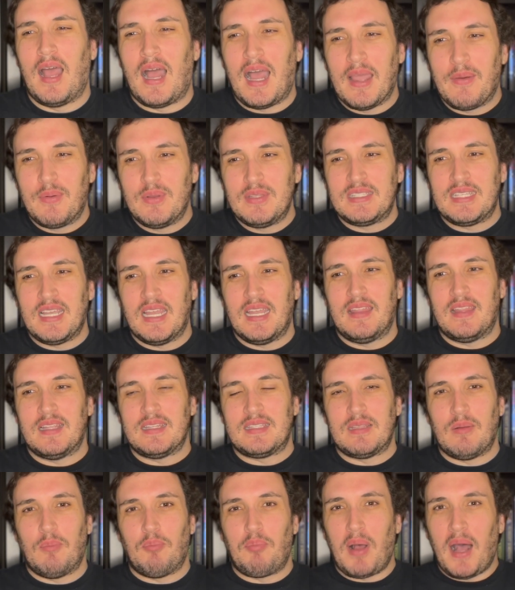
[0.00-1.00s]
I would say that
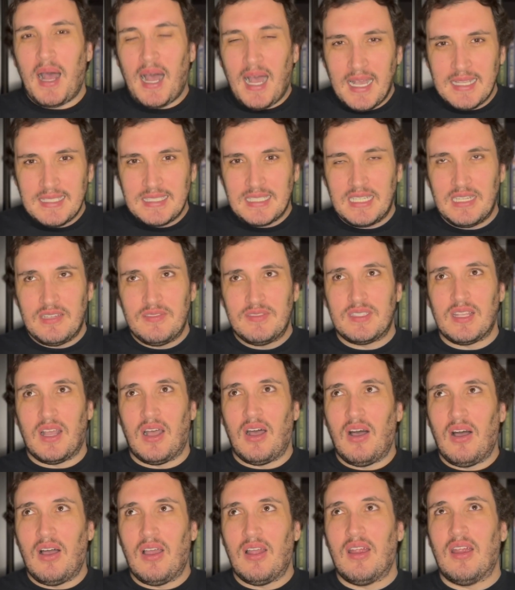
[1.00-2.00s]
some positives
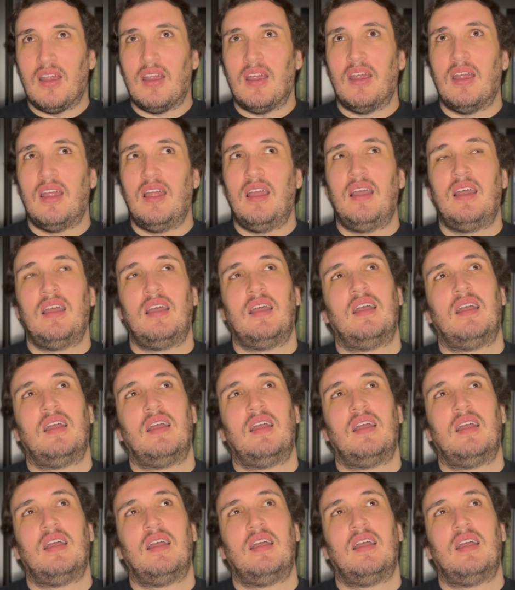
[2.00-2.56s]
are